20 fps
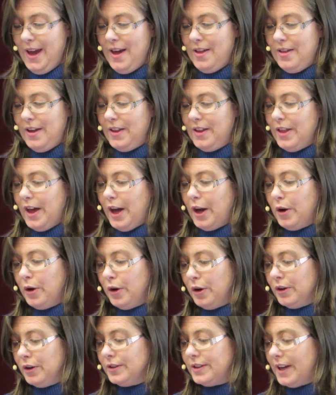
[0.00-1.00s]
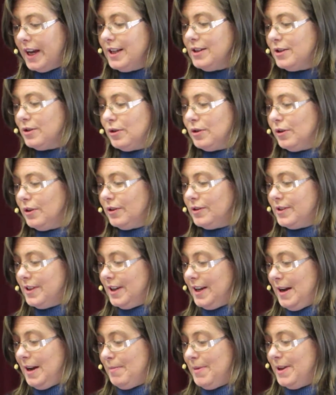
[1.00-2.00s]
Then they hurled insults at
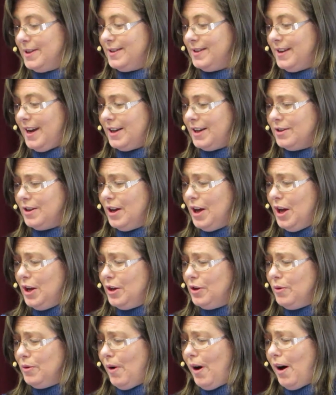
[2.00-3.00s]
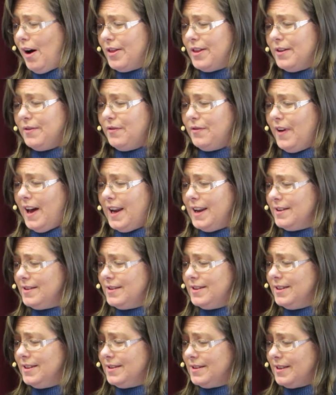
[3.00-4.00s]
him and said, you are this
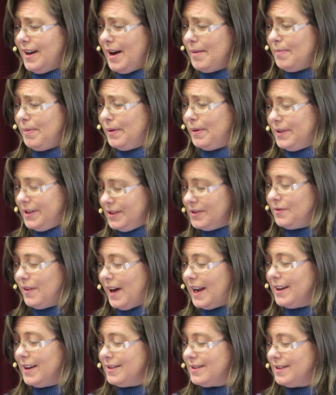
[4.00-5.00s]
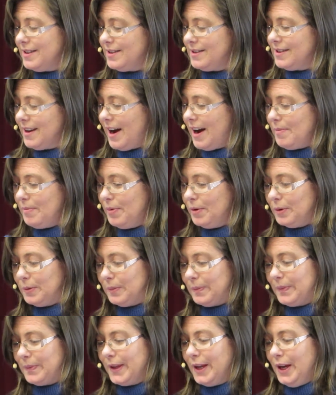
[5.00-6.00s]
fellow's
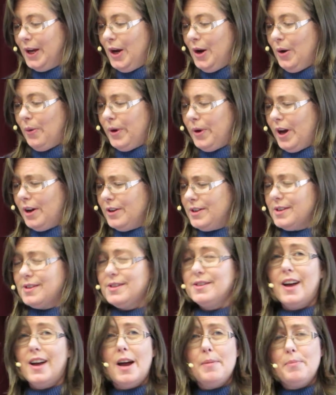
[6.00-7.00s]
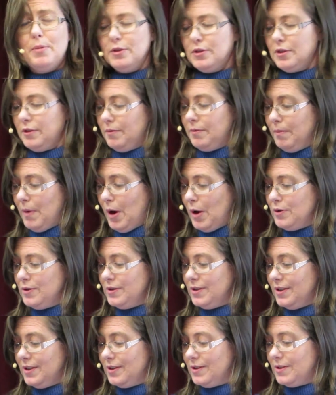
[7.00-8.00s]
disciple. We are disciples of
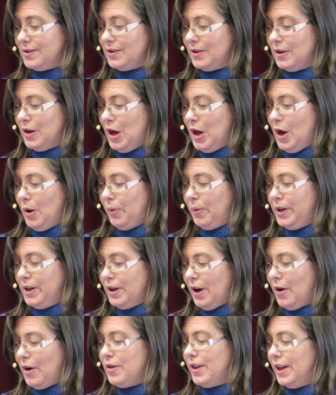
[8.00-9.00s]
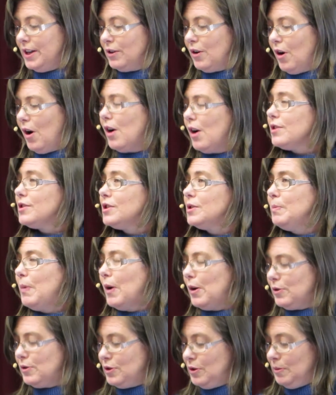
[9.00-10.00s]
Moses. We know that God
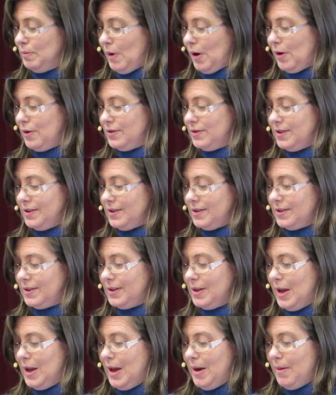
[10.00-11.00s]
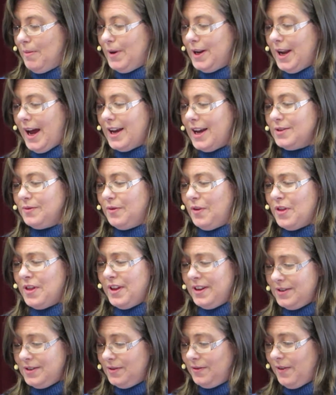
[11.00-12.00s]
spoke to Moses, but as for
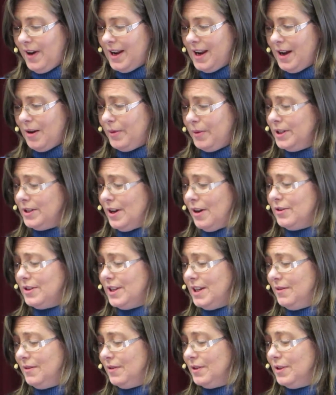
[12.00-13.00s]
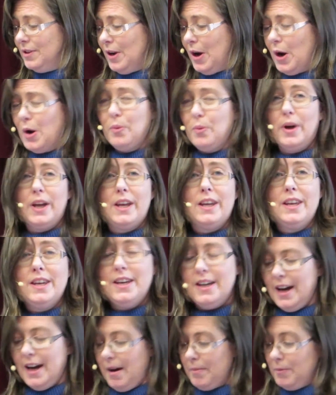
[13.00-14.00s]
this fellow, we don't even know where he
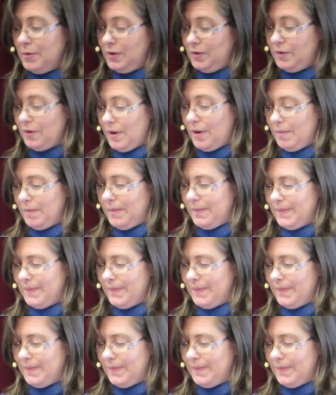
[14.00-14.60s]
comes from.